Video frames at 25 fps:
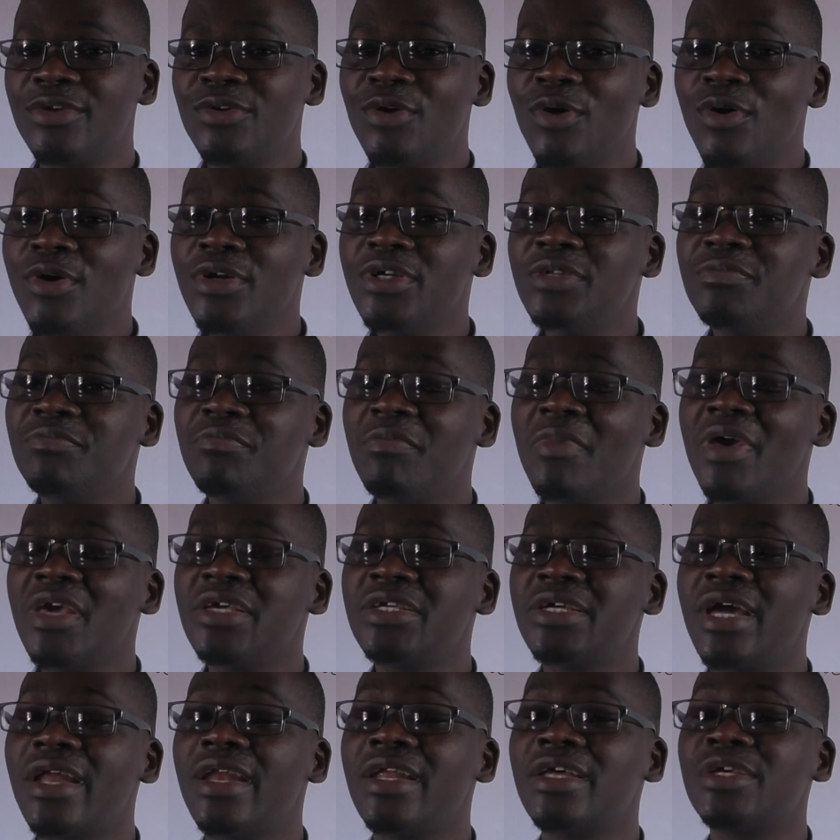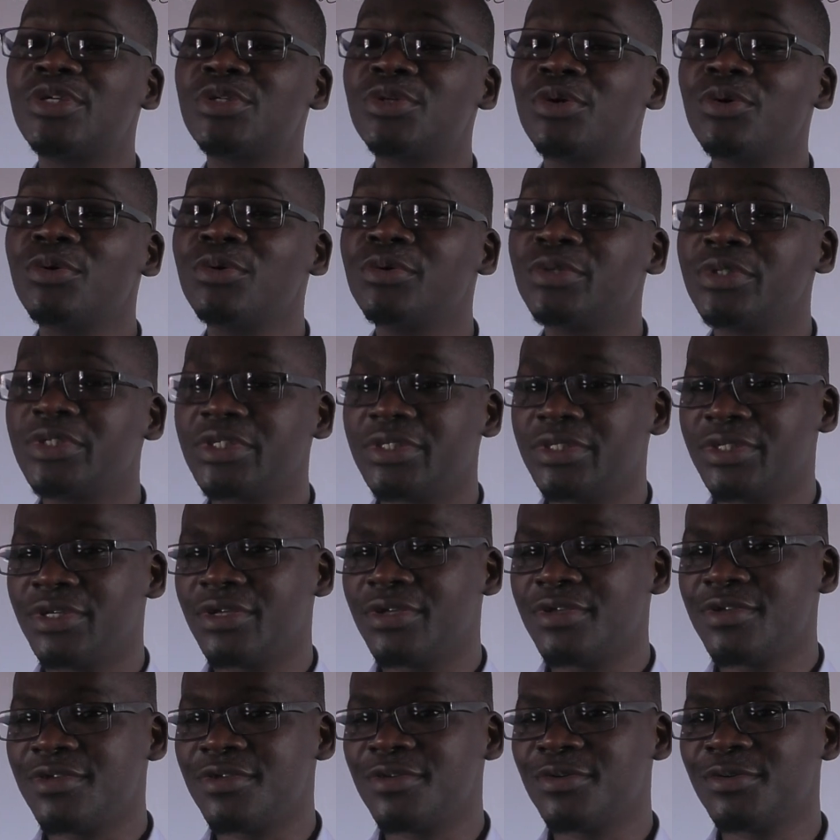don't measure the salt
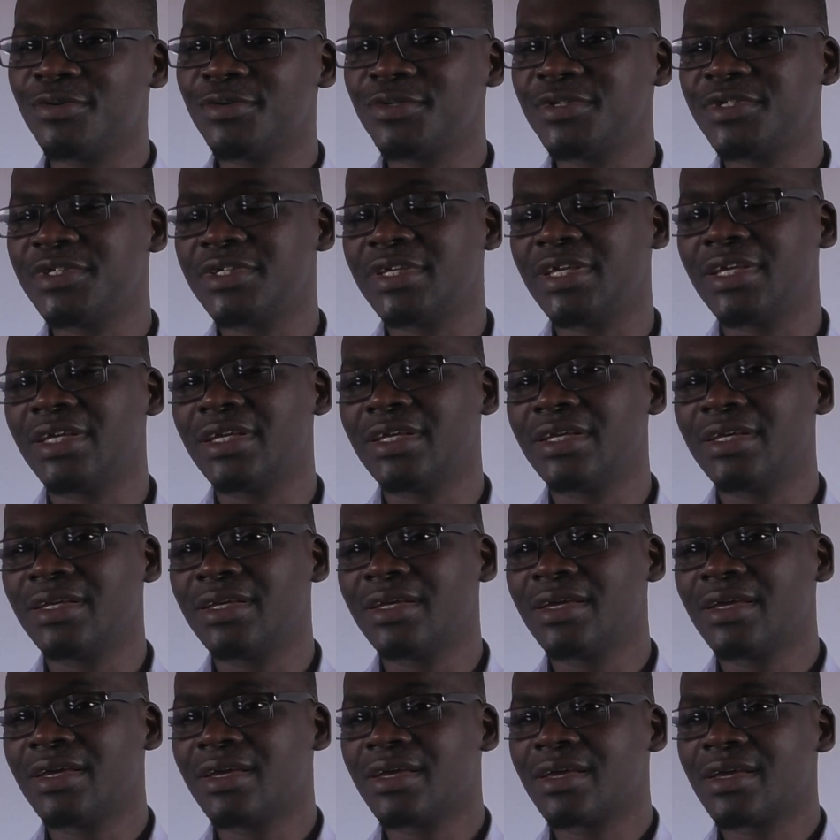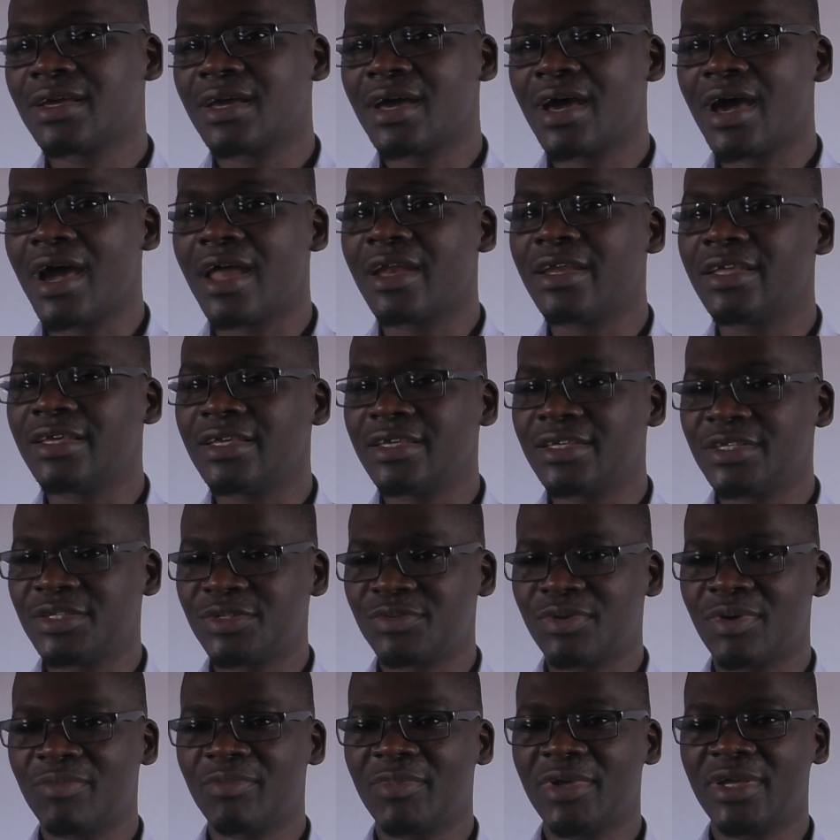using an
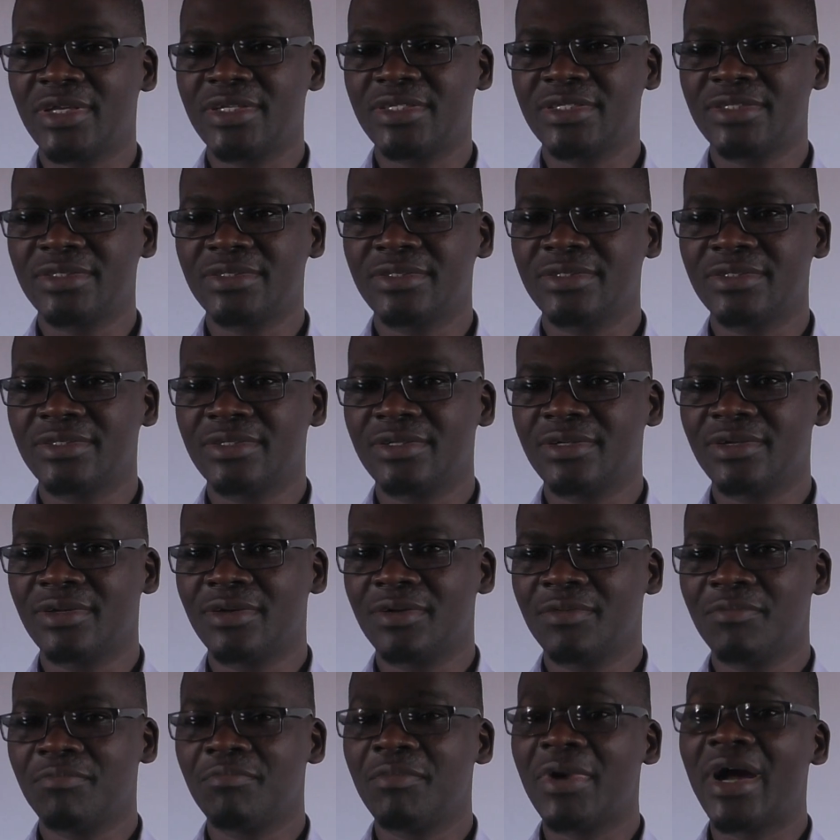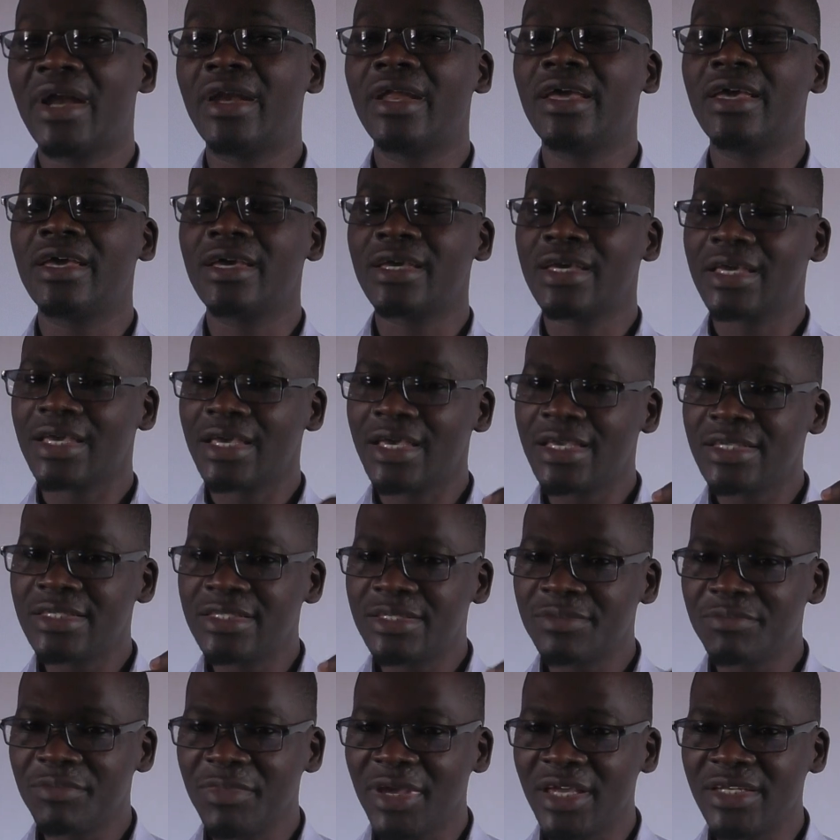instrument, but they
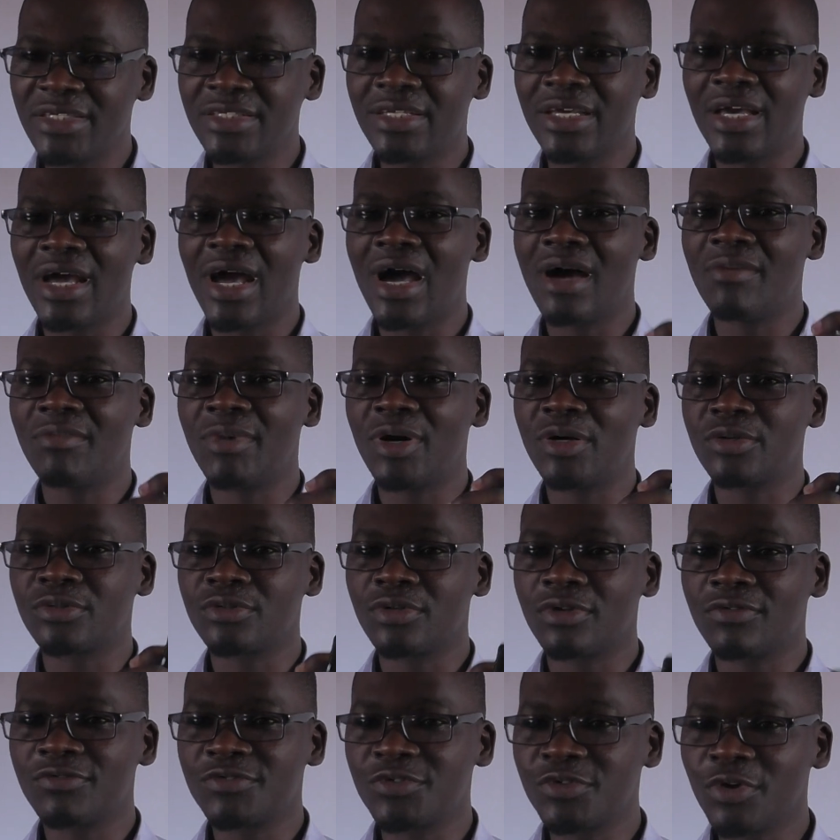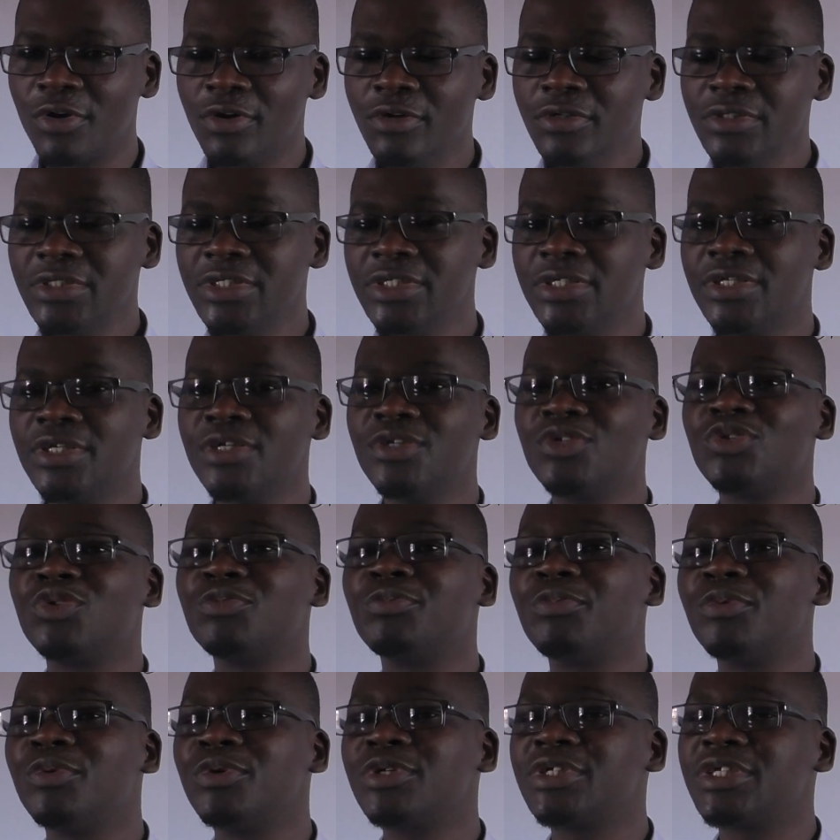estimate the amount of salt to
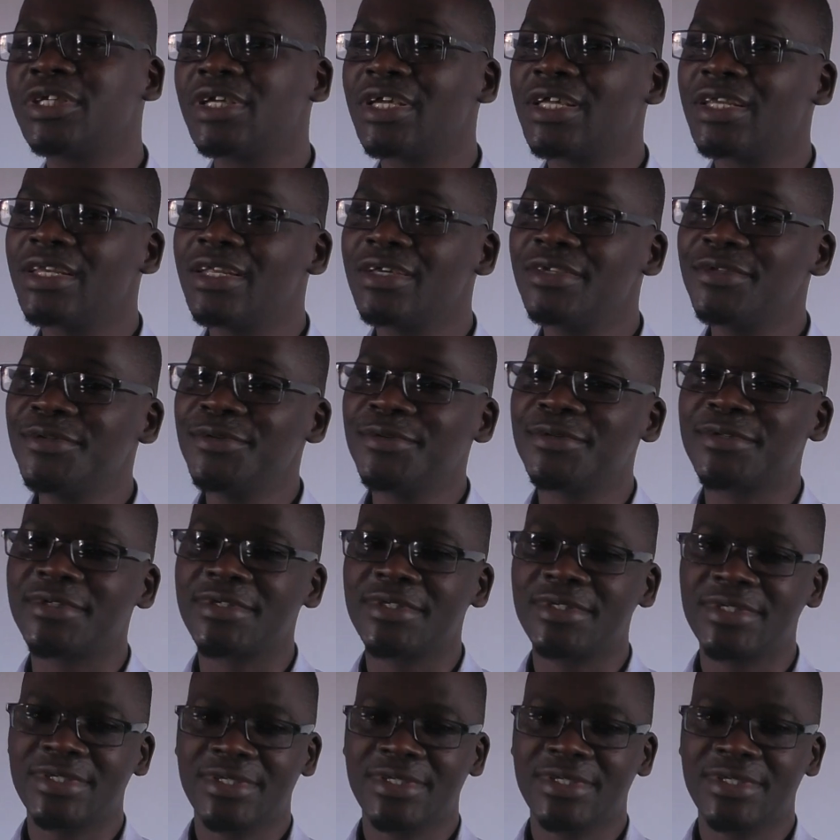put in the sauce.